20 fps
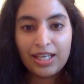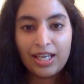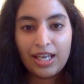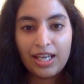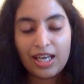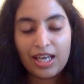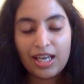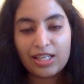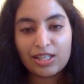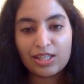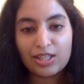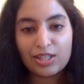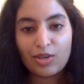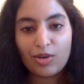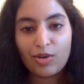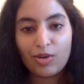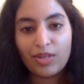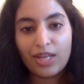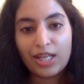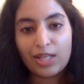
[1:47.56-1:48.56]
And
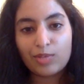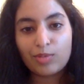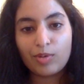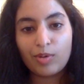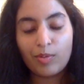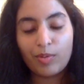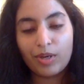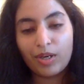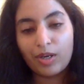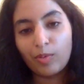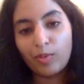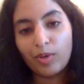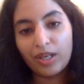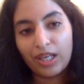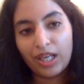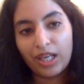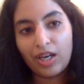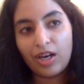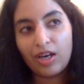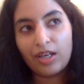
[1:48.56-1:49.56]
so that's what we're
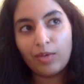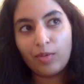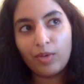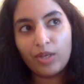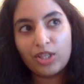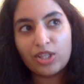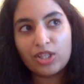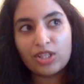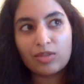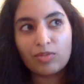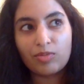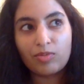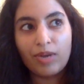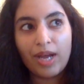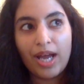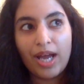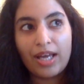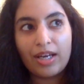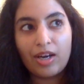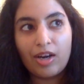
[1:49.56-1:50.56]
working on. And we just
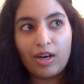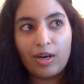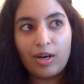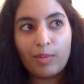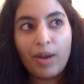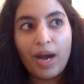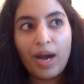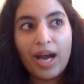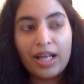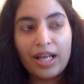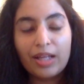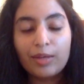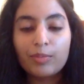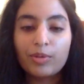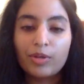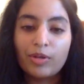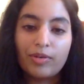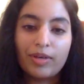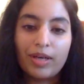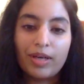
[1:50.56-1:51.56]
ran our pilot
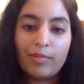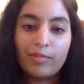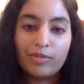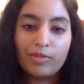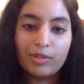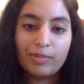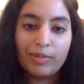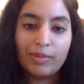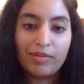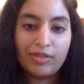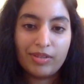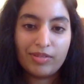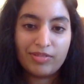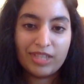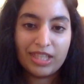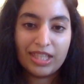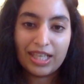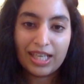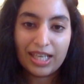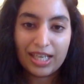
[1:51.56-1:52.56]
program for about
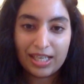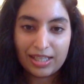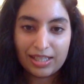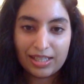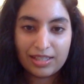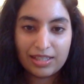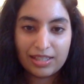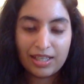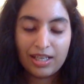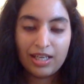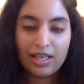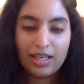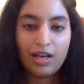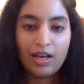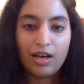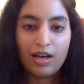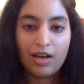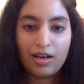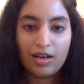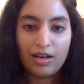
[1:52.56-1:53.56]
50 kids
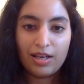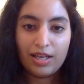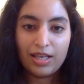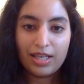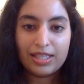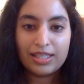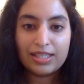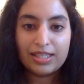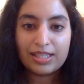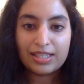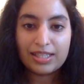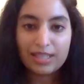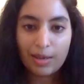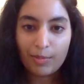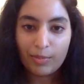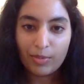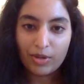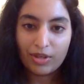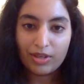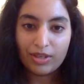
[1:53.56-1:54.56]
in
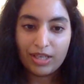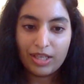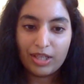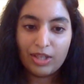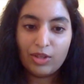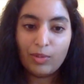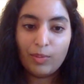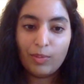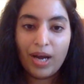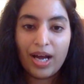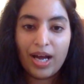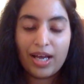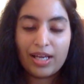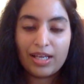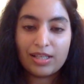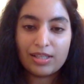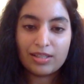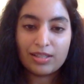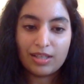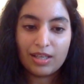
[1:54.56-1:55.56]
December in
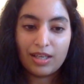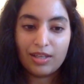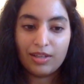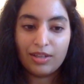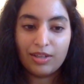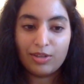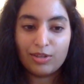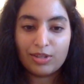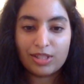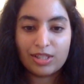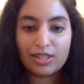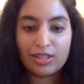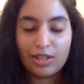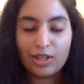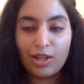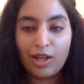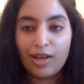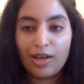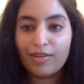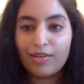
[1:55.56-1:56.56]
Dubai. And there's a
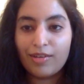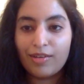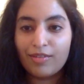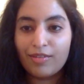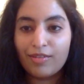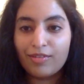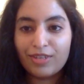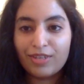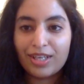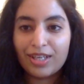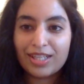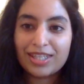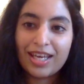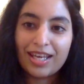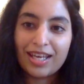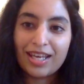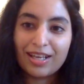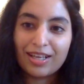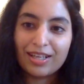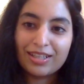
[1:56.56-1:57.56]
lot of
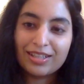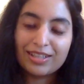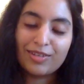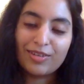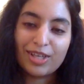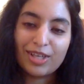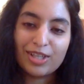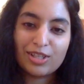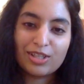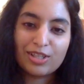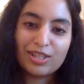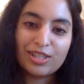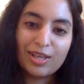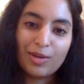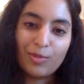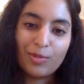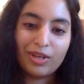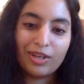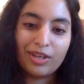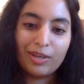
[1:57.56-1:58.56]
exciting directions that
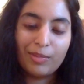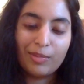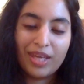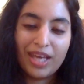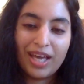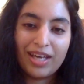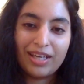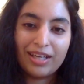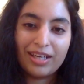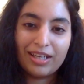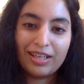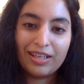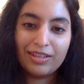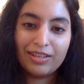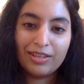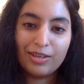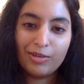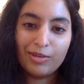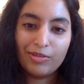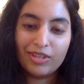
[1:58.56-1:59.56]
we're going to be heading
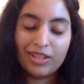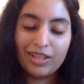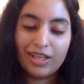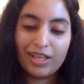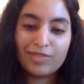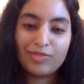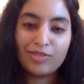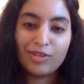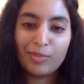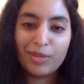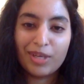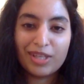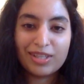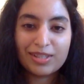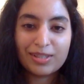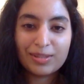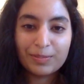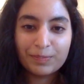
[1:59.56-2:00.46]
in over the next few months.